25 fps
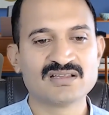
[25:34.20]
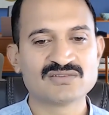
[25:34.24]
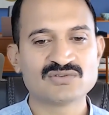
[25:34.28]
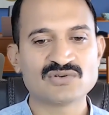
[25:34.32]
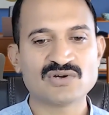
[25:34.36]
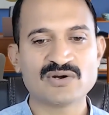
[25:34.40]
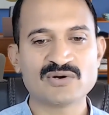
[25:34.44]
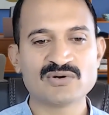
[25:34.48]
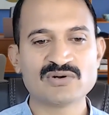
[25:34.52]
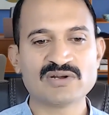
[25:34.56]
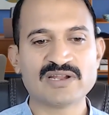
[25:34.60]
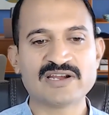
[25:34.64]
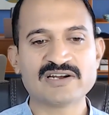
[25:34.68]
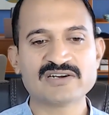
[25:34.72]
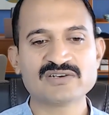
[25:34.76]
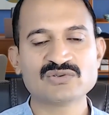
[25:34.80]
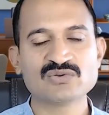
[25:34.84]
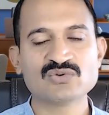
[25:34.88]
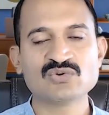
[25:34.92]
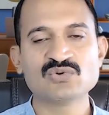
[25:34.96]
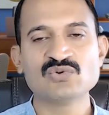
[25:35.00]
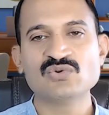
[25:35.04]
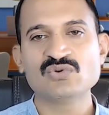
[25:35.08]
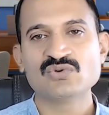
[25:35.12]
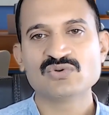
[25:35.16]
So I would like
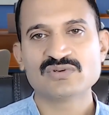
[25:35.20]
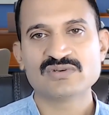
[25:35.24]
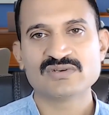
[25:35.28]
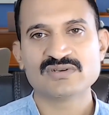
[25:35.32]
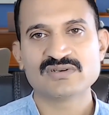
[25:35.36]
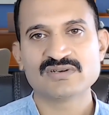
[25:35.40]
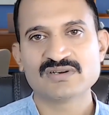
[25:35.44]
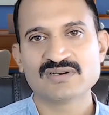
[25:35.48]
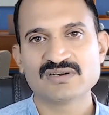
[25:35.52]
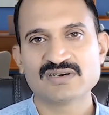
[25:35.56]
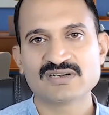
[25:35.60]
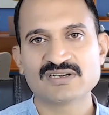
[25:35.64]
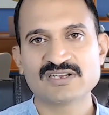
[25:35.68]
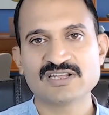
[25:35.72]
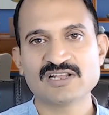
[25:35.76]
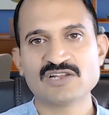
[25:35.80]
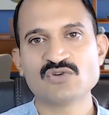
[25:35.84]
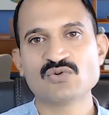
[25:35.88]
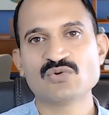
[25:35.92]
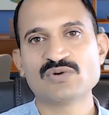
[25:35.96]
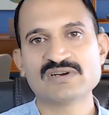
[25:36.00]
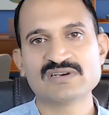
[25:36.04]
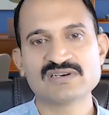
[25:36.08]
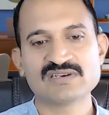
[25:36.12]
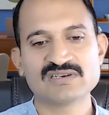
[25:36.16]
to tell
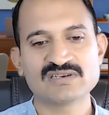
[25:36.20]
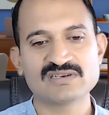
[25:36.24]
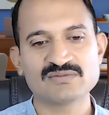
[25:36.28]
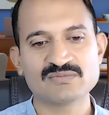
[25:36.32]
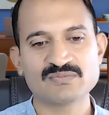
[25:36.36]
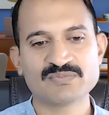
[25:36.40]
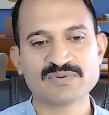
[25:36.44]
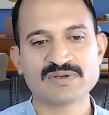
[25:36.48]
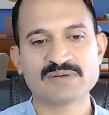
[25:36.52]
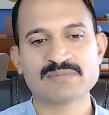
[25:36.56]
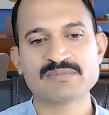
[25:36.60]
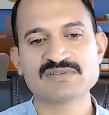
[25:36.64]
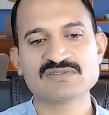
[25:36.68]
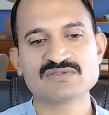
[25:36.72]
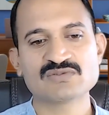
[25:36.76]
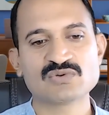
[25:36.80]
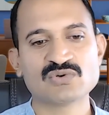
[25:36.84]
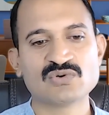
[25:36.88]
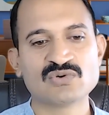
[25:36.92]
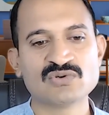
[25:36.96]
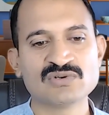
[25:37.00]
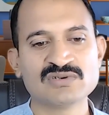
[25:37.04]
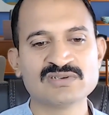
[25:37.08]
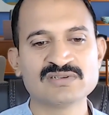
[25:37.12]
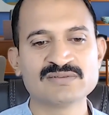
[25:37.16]
you one famous
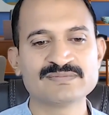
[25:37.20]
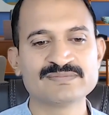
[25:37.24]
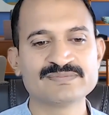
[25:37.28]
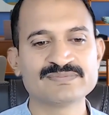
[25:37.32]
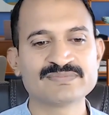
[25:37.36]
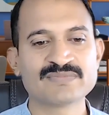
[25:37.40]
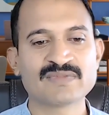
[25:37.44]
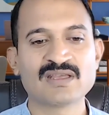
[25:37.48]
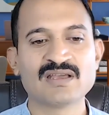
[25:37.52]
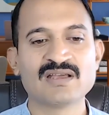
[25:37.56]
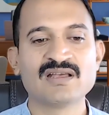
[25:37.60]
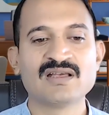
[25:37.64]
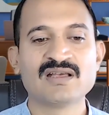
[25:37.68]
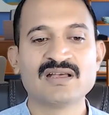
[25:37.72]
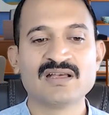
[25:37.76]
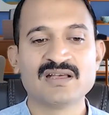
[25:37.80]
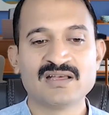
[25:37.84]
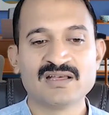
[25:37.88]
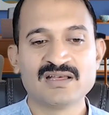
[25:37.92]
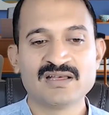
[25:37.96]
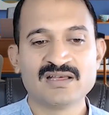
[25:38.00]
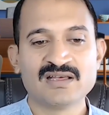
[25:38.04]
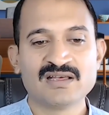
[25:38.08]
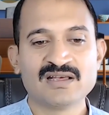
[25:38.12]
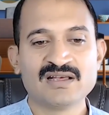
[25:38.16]
quote.
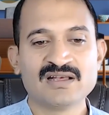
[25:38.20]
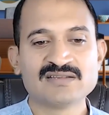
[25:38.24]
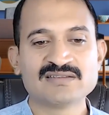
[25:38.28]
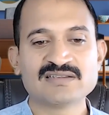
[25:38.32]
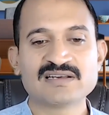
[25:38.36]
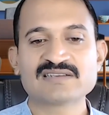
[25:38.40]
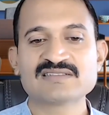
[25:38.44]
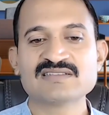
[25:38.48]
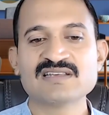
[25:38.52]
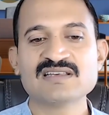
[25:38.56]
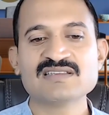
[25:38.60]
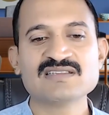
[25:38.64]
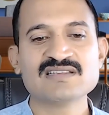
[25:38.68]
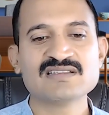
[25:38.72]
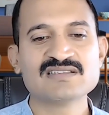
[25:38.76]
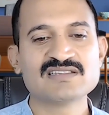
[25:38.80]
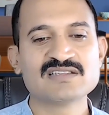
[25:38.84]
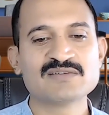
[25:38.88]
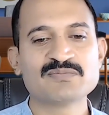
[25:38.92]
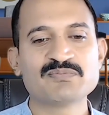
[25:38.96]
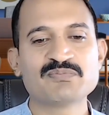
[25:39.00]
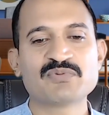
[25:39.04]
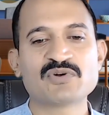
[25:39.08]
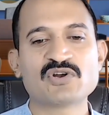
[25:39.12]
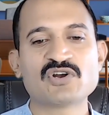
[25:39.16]
Success is
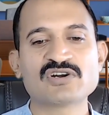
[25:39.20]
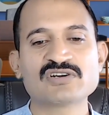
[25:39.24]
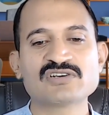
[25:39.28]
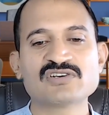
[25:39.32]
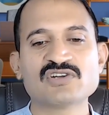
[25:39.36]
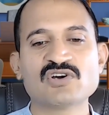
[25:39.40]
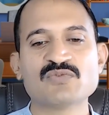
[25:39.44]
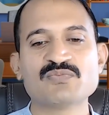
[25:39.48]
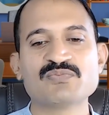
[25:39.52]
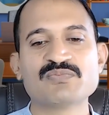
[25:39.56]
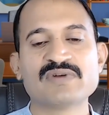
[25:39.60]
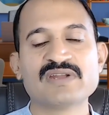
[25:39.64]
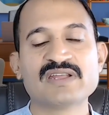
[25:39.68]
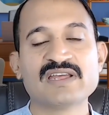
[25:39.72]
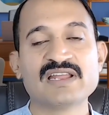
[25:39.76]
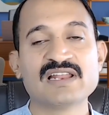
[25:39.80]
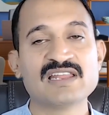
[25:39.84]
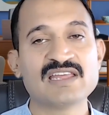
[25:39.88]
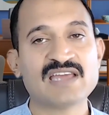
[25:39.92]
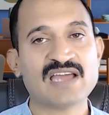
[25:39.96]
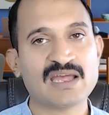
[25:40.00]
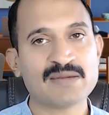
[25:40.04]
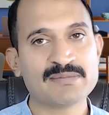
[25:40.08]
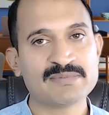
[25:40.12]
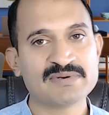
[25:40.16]
the product of
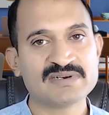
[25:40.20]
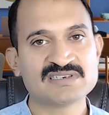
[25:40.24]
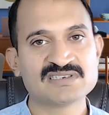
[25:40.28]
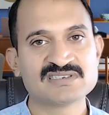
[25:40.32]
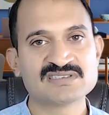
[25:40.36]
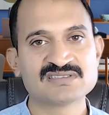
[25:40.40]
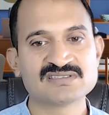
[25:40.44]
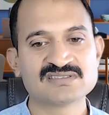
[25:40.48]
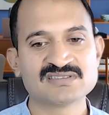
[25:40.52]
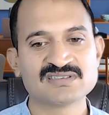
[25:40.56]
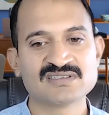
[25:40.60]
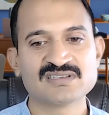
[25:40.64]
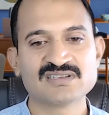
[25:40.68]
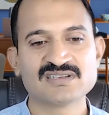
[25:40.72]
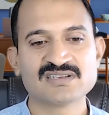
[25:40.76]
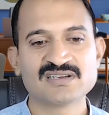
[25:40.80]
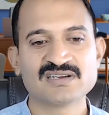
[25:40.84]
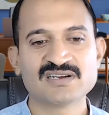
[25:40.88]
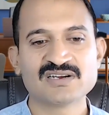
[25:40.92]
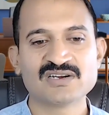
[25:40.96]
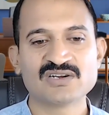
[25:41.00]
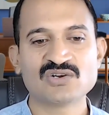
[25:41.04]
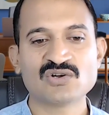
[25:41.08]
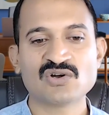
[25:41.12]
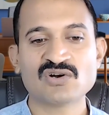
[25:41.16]
daily habits,
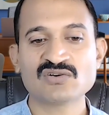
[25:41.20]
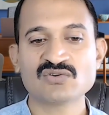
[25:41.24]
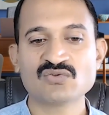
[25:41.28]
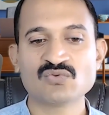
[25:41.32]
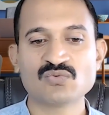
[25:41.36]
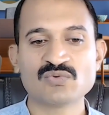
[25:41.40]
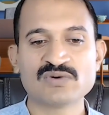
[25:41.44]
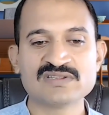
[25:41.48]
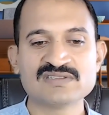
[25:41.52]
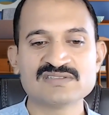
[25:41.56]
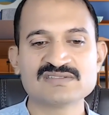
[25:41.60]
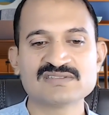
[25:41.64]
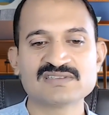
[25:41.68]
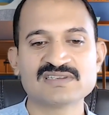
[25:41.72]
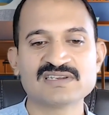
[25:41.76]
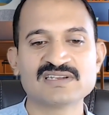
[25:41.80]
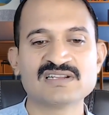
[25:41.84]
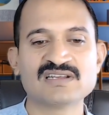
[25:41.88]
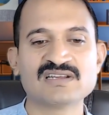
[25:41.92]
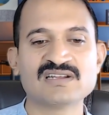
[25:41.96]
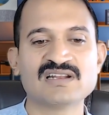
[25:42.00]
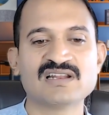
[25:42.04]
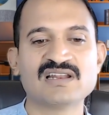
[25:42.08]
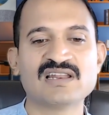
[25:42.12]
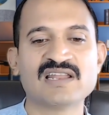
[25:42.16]
not once in
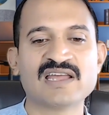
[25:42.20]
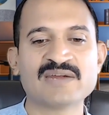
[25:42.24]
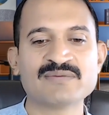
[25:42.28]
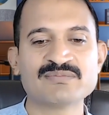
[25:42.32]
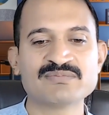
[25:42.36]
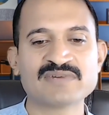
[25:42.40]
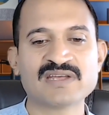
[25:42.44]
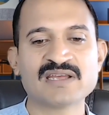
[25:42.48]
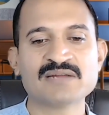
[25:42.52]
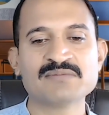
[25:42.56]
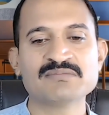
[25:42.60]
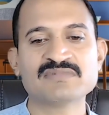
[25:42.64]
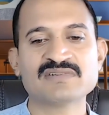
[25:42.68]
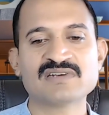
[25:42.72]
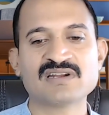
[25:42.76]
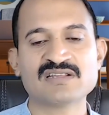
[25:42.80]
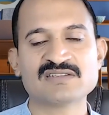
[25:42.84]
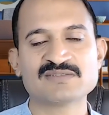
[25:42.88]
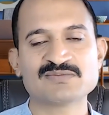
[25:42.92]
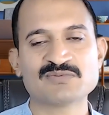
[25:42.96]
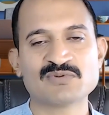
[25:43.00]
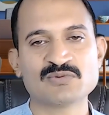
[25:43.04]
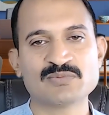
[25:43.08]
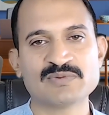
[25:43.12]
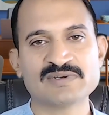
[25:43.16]
a lifetime
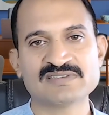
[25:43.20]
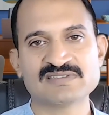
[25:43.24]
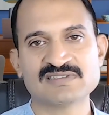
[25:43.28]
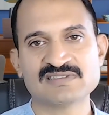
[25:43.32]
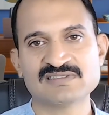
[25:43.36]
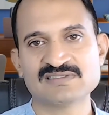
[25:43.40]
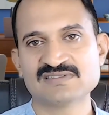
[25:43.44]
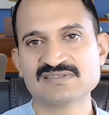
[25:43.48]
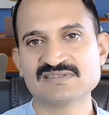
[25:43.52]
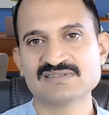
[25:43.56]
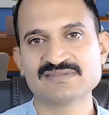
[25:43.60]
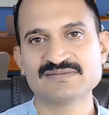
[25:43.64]
transformation.